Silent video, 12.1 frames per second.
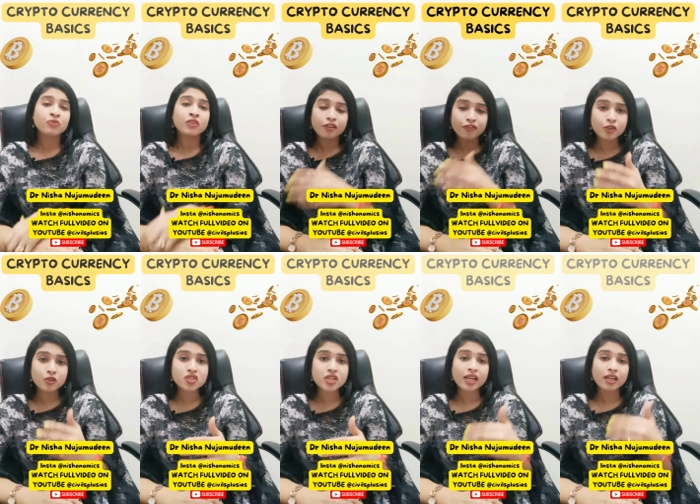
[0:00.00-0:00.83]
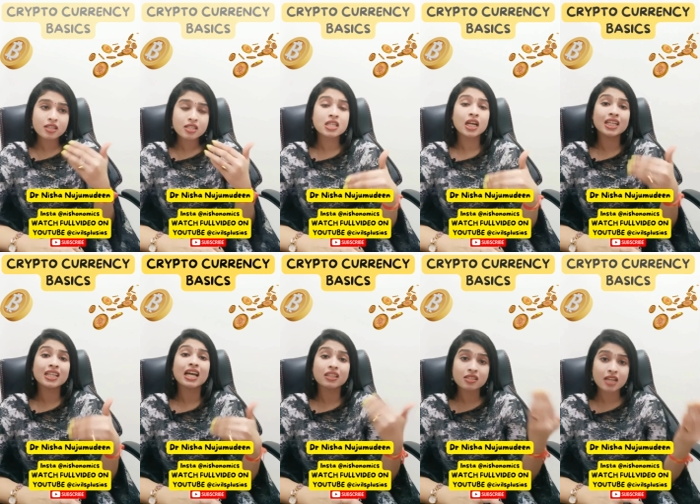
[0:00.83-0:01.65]
If you see certain
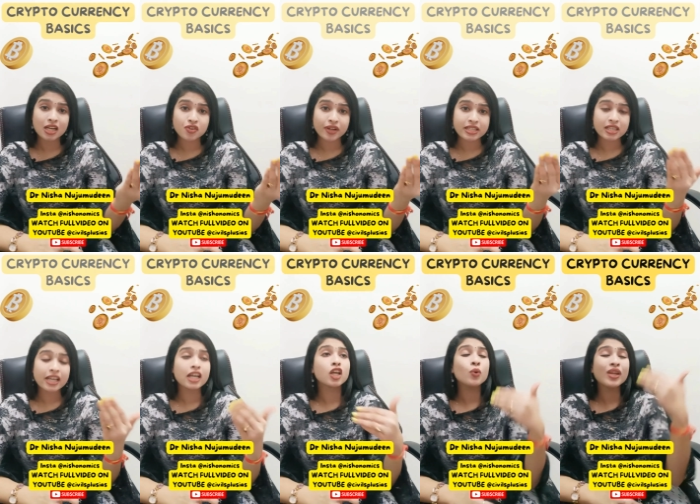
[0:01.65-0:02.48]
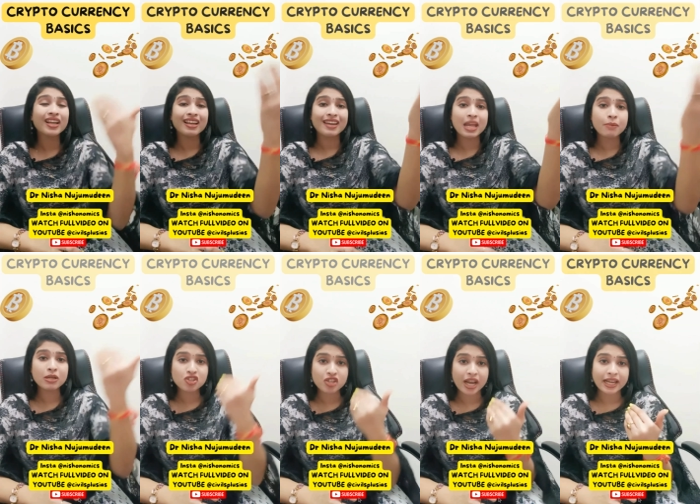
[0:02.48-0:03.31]
other countries, including our neighbor
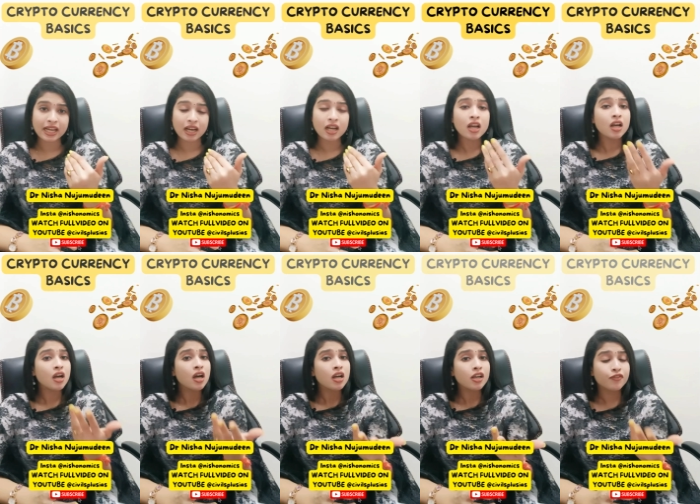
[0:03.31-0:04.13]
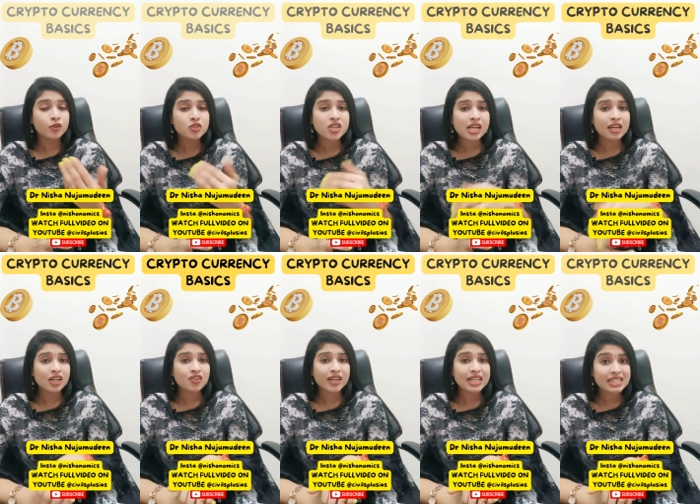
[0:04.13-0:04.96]
China, if you see
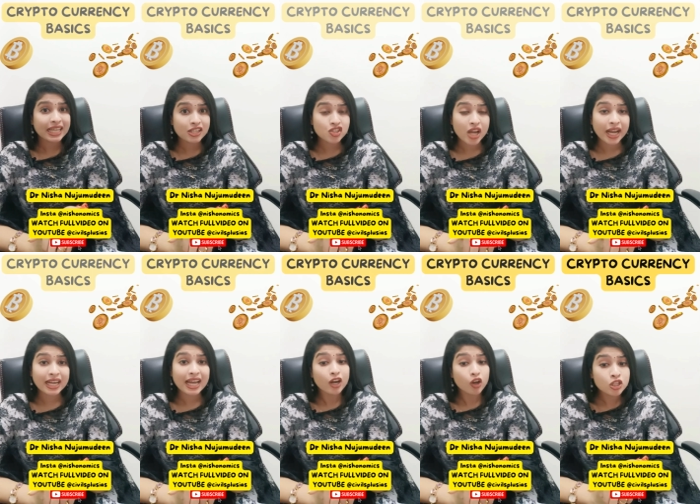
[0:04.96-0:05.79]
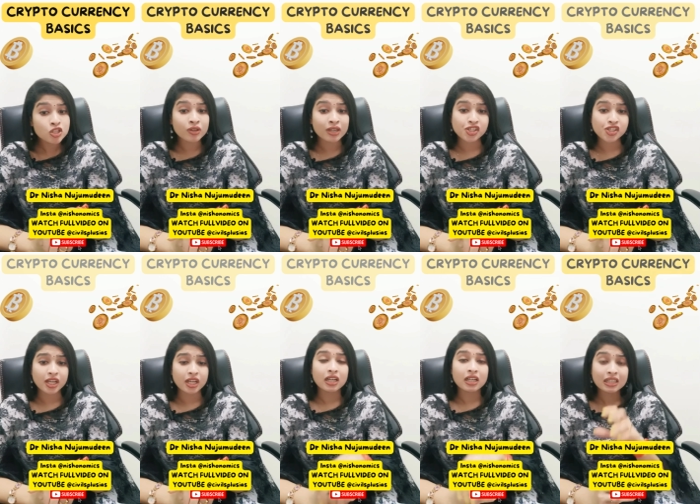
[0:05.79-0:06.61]
countries like China and also
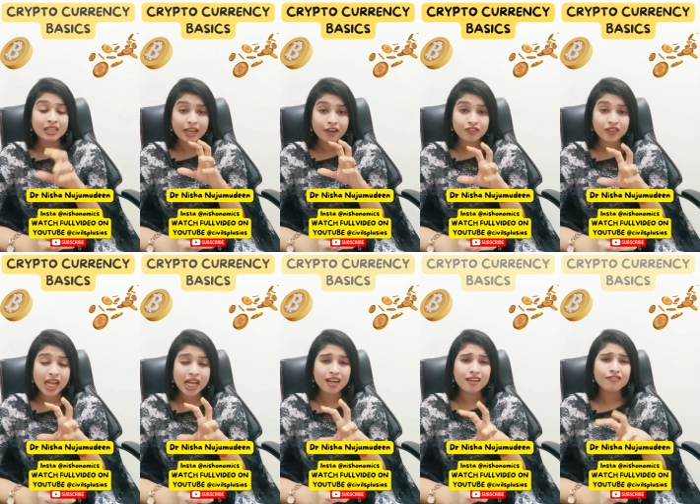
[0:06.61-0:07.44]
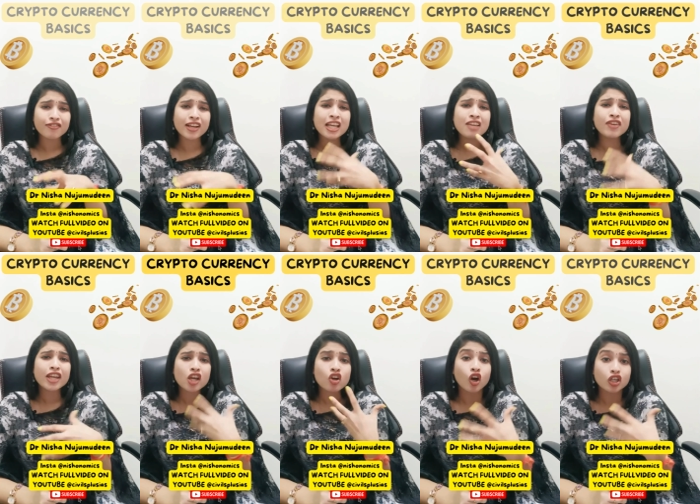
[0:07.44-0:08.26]
Russia, they have taken a
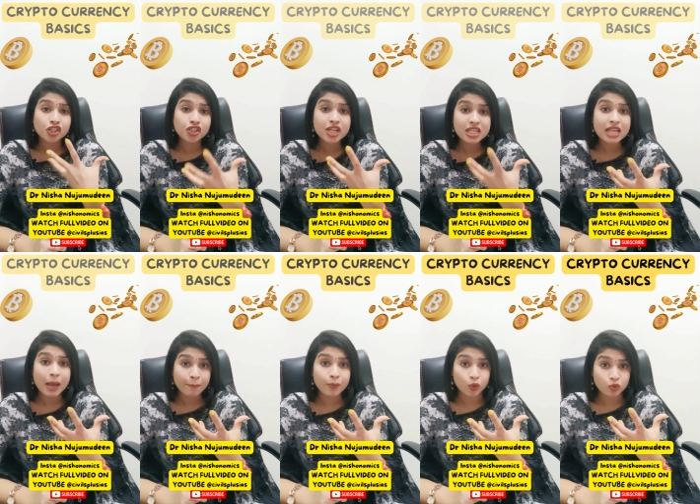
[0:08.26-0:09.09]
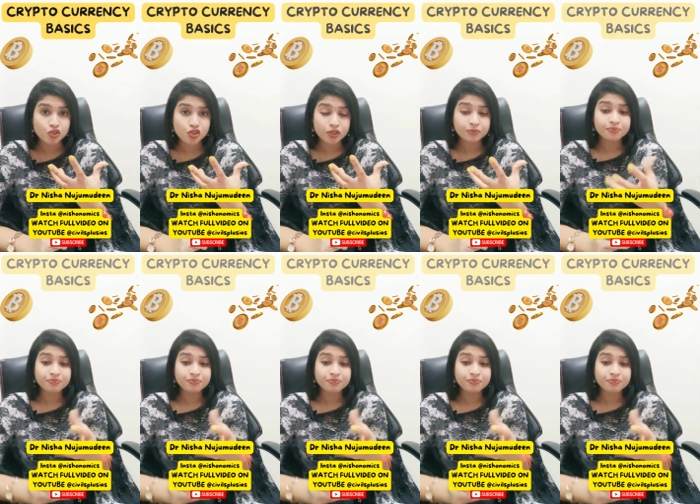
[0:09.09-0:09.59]
very cautious approach